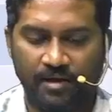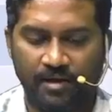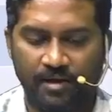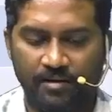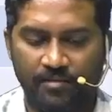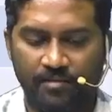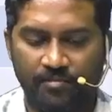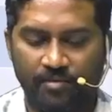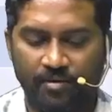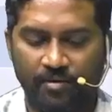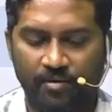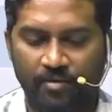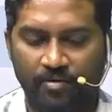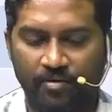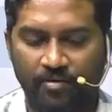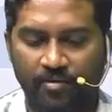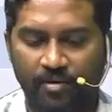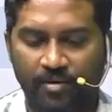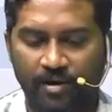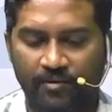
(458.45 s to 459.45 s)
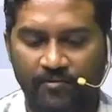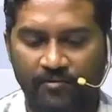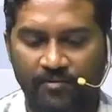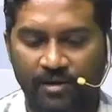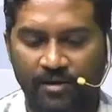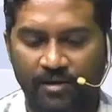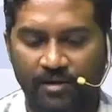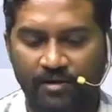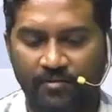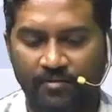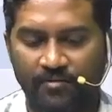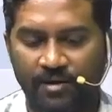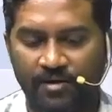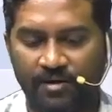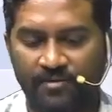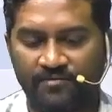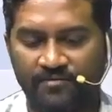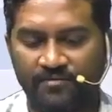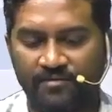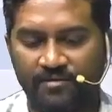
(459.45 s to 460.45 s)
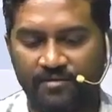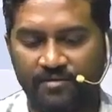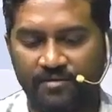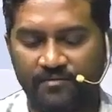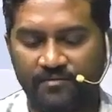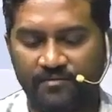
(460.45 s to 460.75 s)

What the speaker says: And bronchoalveolar lavage,